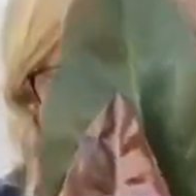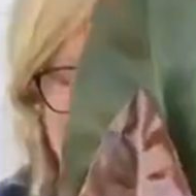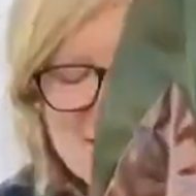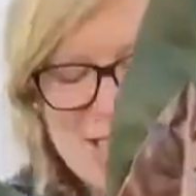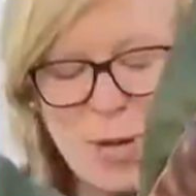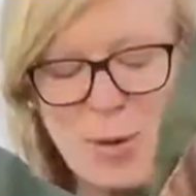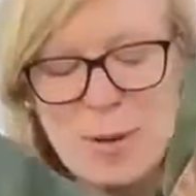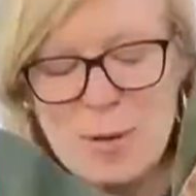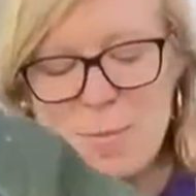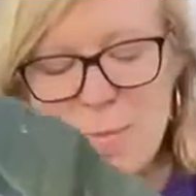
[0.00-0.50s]

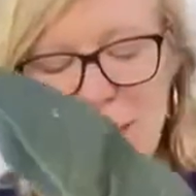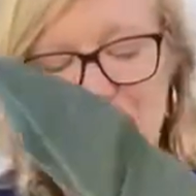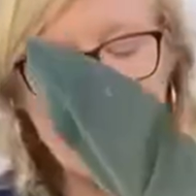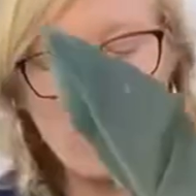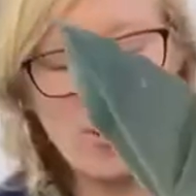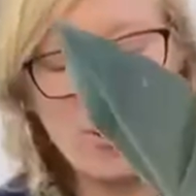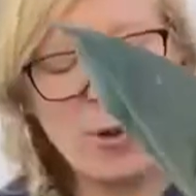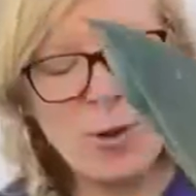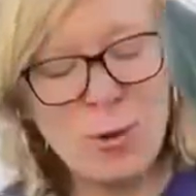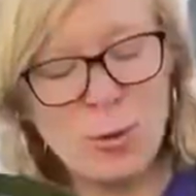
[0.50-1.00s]
So
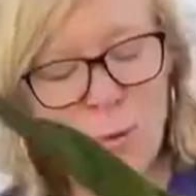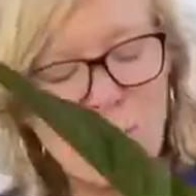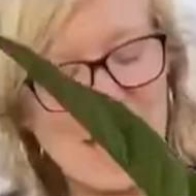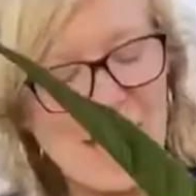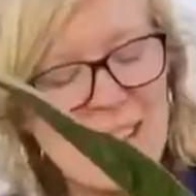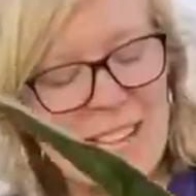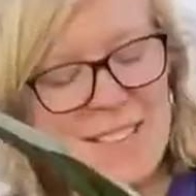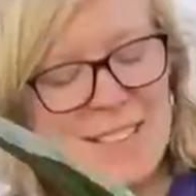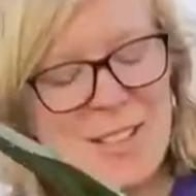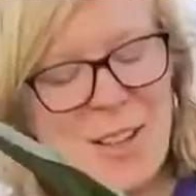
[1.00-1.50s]
Imperial
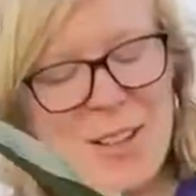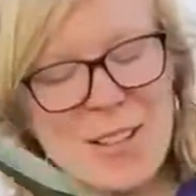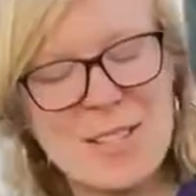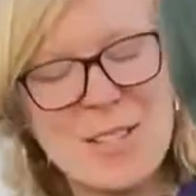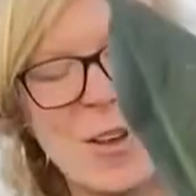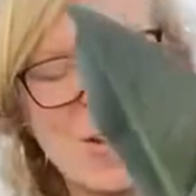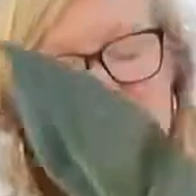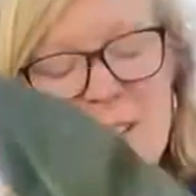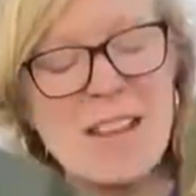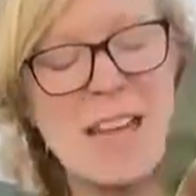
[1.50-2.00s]
Red is
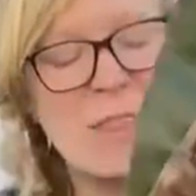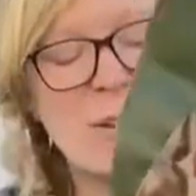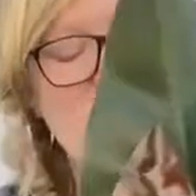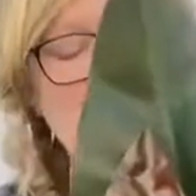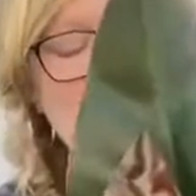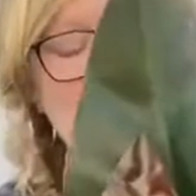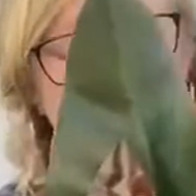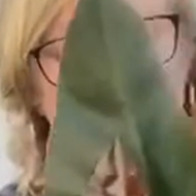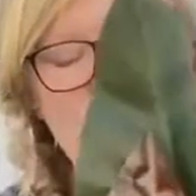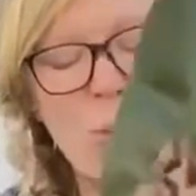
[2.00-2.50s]
also another
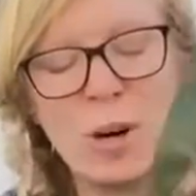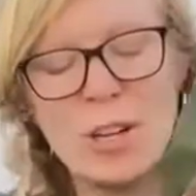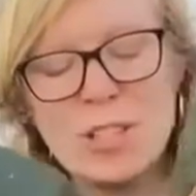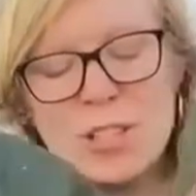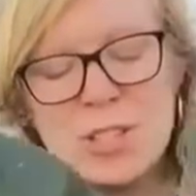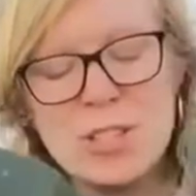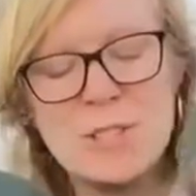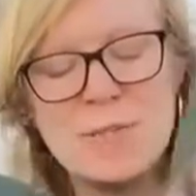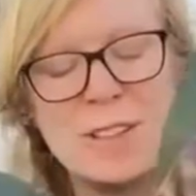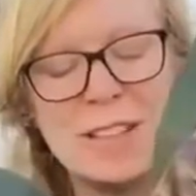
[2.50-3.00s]

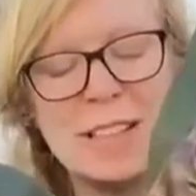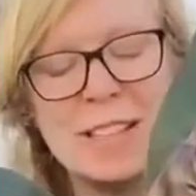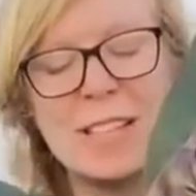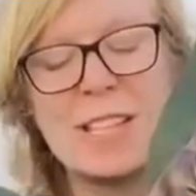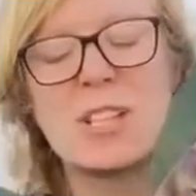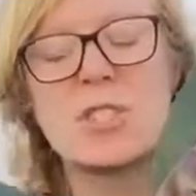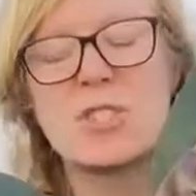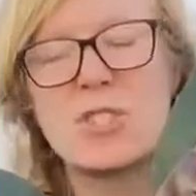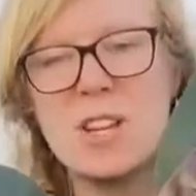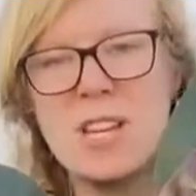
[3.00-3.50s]
gorgeous
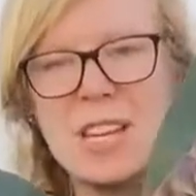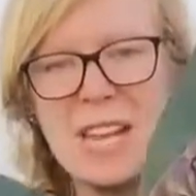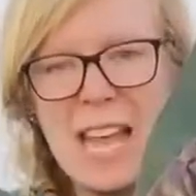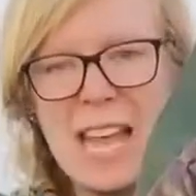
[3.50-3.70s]
philodendron